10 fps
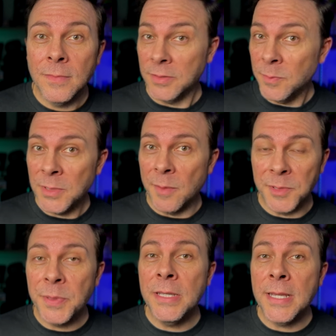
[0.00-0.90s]
Now, sometimes
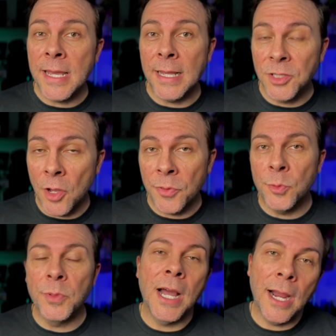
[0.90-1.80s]
a PA has gone
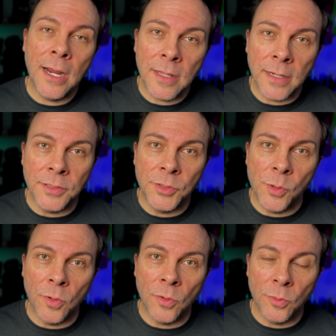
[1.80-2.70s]
through and highlighted your